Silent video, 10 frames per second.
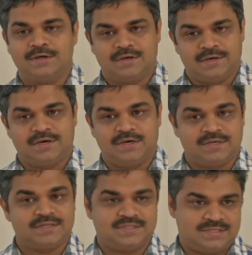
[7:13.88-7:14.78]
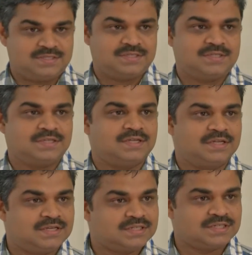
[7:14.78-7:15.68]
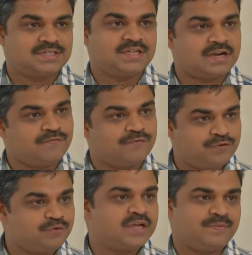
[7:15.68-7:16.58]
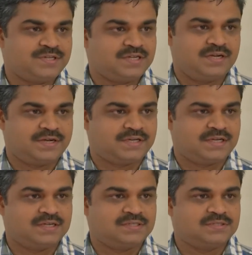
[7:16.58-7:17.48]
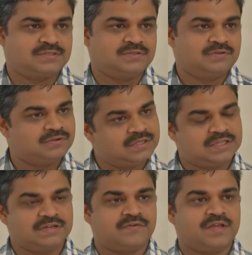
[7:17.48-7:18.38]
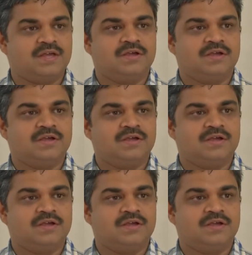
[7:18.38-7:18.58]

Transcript: it is intersection graph of 2 dimensional rectangles, or the other way.